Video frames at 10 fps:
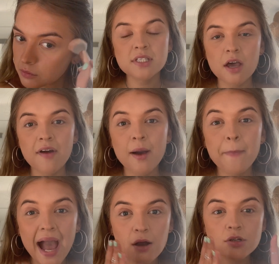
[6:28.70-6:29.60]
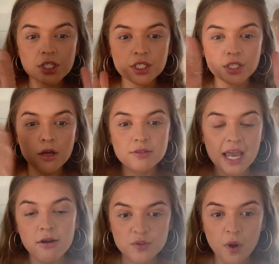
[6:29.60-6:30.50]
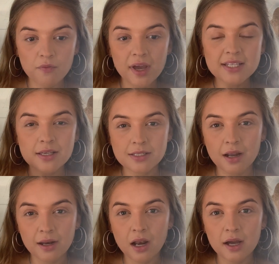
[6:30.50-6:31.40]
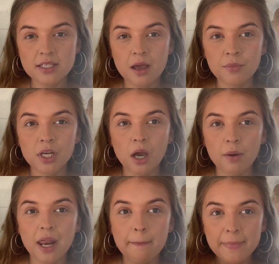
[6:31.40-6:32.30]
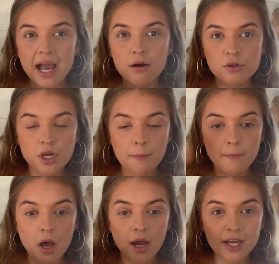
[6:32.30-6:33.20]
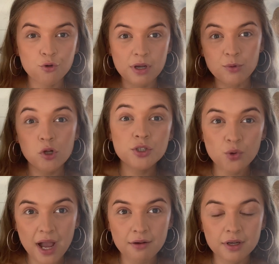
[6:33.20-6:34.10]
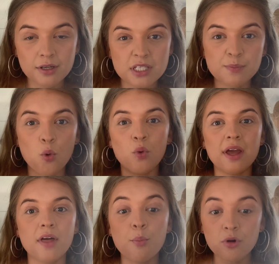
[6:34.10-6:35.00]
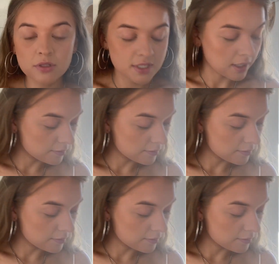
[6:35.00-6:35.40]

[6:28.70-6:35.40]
I've powdered those areas of my face that are slightly lighter. I'm going to go in and powder my cream contour areas, but with a bronzer.